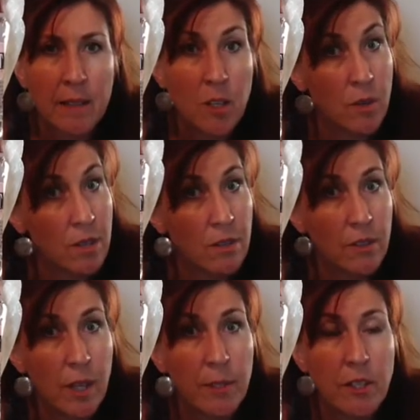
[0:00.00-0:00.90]
You can
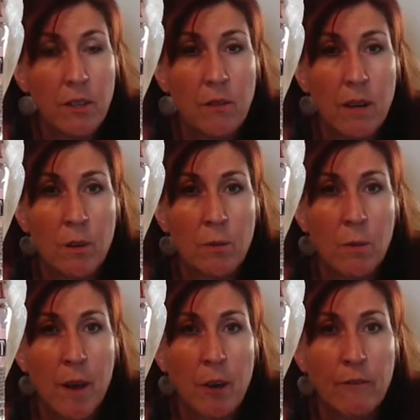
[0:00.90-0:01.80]
substitute
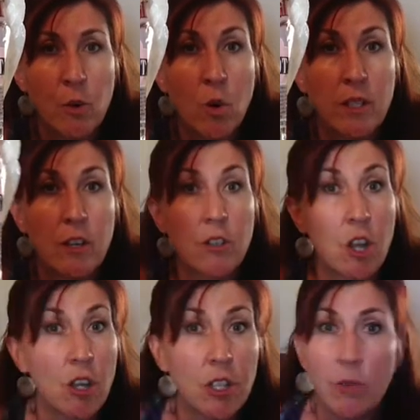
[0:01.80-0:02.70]
arrowroot powder for cornstarch
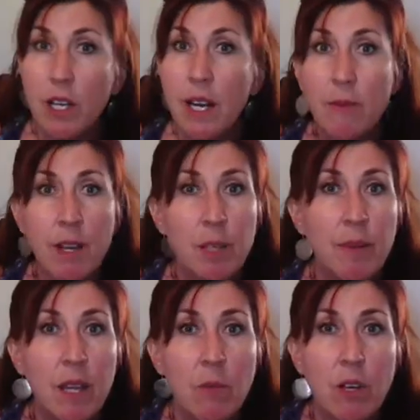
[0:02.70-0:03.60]
also in any
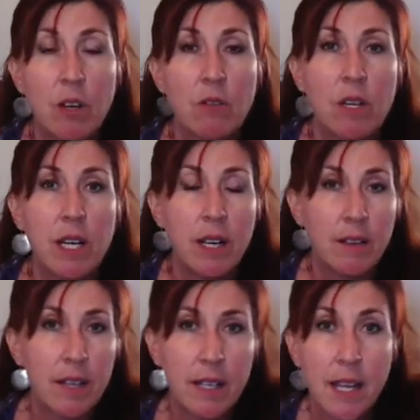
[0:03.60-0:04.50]
recipe where you're needing a
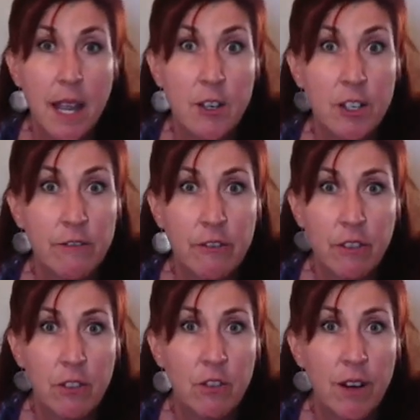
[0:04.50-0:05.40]
thickening agent
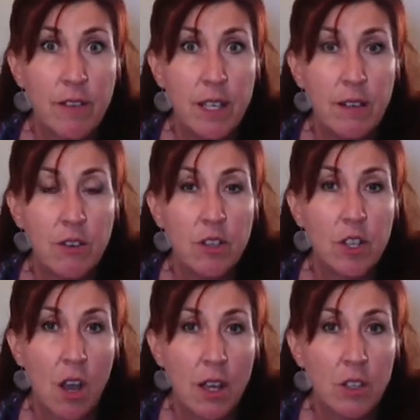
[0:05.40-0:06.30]
for a gravy or a
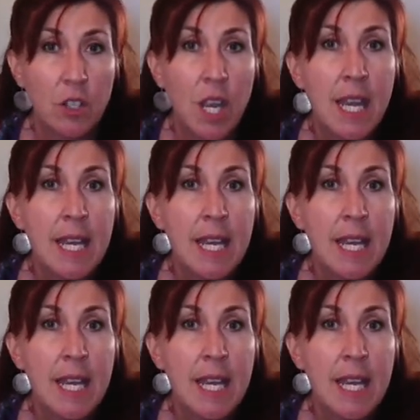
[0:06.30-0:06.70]
sauce.